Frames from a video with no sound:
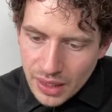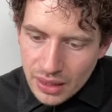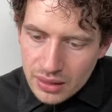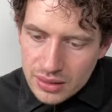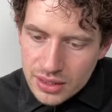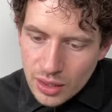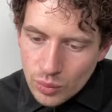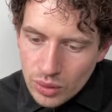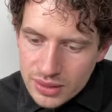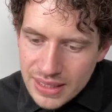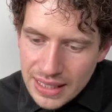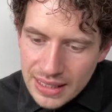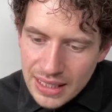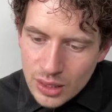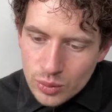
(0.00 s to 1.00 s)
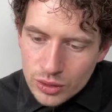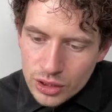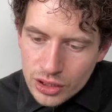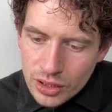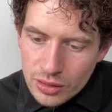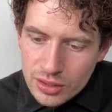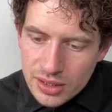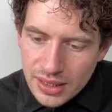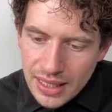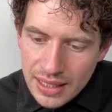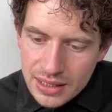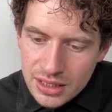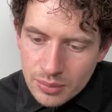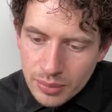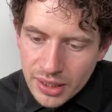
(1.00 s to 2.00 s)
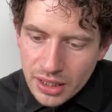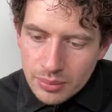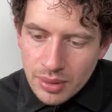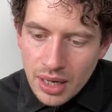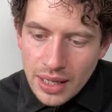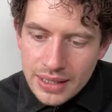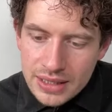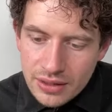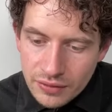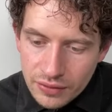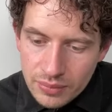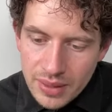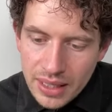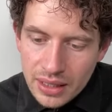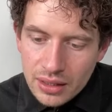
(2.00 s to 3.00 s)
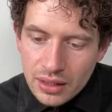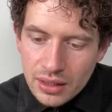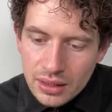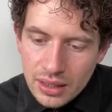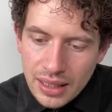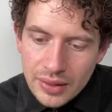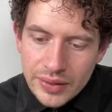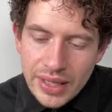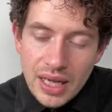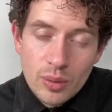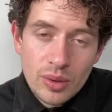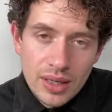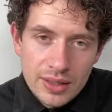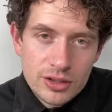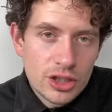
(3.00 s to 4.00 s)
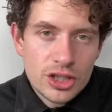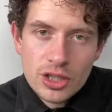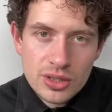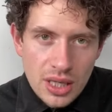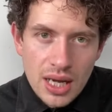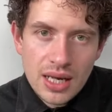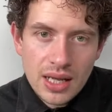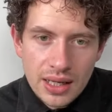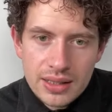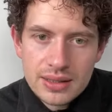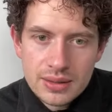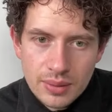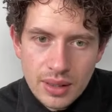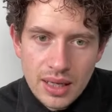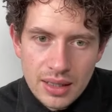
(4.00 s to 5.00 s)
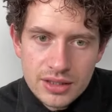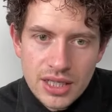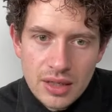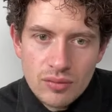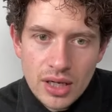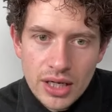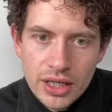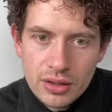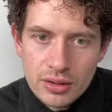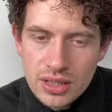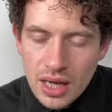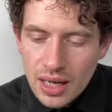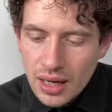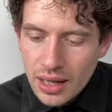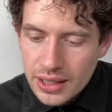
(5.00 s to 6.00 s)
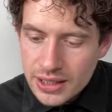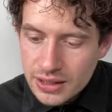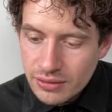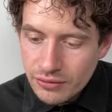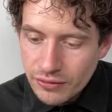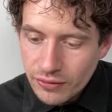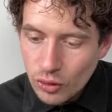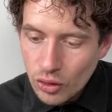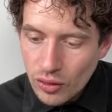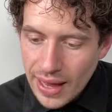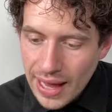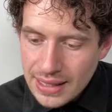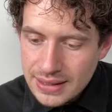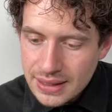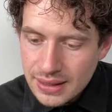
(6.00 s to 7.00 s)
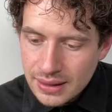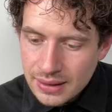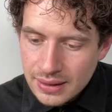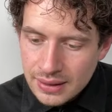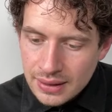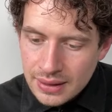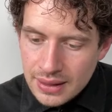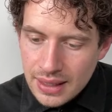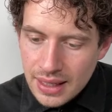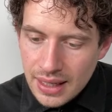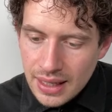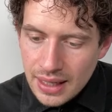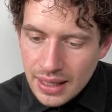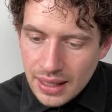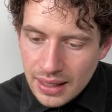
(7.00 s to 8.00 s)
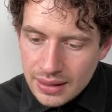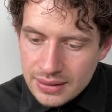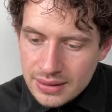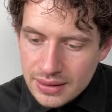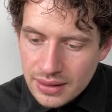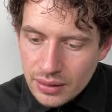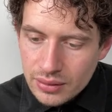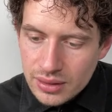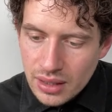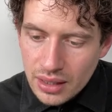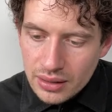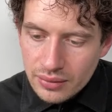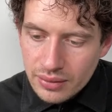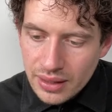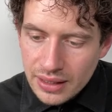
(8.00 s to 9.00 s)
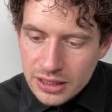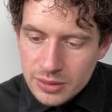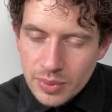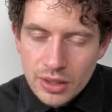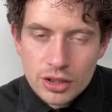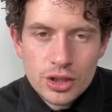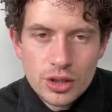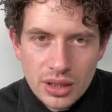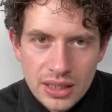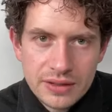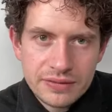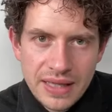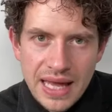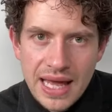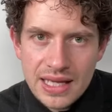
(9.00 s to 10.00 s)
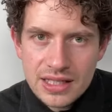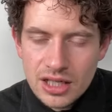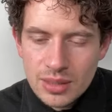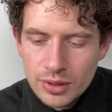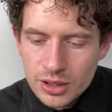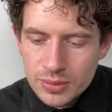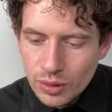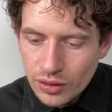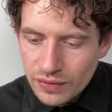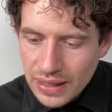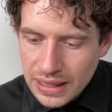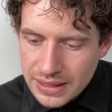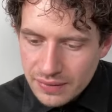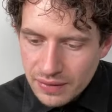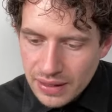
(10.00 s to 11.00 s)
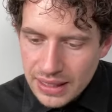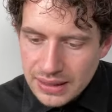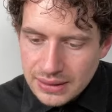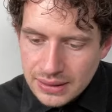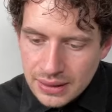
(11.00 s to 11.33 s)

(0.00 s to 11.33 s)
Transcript: So what technique would you use to get somebody up lighter from that color, Claudia? Well, I just use highlights. I generally use highlights for that, those kind of things, because you can lift the hair so much more effectively.